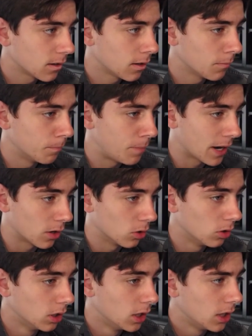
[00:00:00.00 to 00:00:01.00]

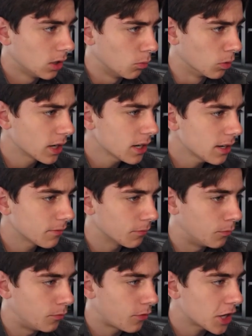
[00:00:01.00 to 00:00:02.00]
Barrel. We're gonna
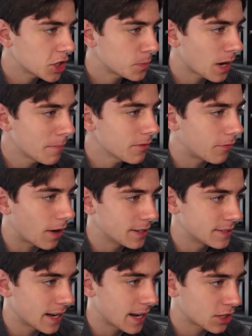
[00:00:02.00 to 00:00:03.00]
Fire Spirit. I'm gonna
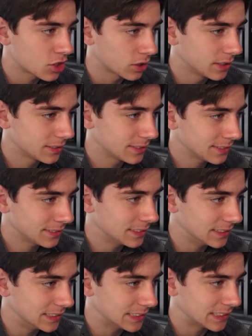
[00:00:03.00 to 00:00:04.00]
Vines that, actually.
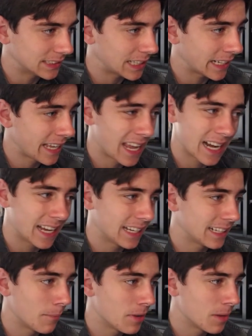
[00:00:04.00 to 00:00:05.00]
I can't.
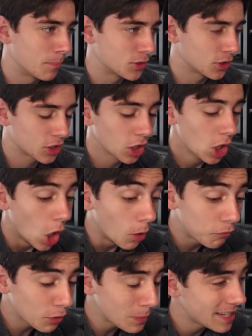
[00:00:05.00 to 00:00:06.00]
I'm gonna Berserker.
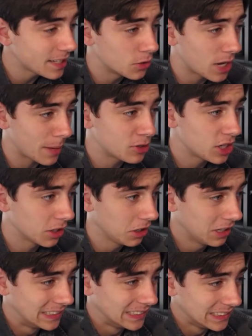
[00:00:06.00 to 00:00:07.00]
Hopefully we take no damage here.
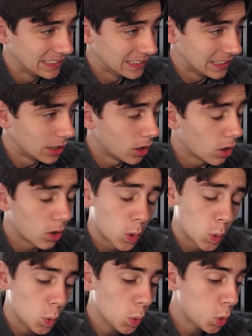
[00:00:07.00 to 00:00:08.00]

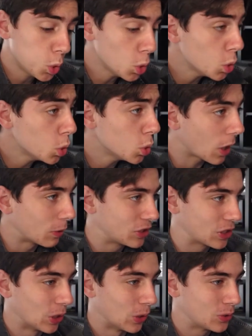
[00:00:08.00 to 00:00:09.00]
Whew, that was
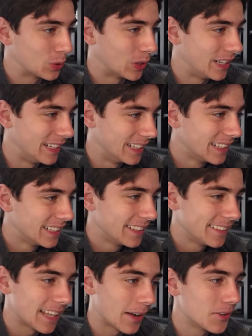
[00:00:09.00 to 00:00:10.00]
a close one.
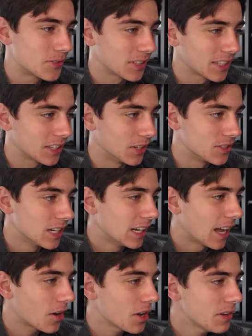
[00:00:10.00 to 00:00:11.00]
That was really close.
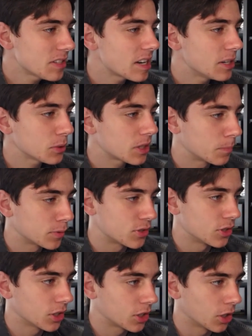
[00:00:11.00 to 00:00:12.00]
I don't know how he's gonna do with the
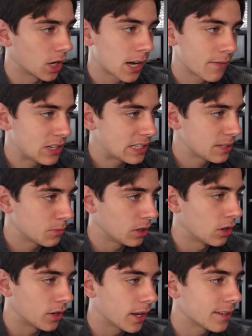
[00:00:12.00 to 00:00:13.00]
Berserker. I haven't seen
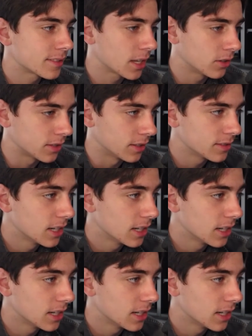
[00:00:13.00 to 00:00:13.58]
what... Okay, yeah, skeletons.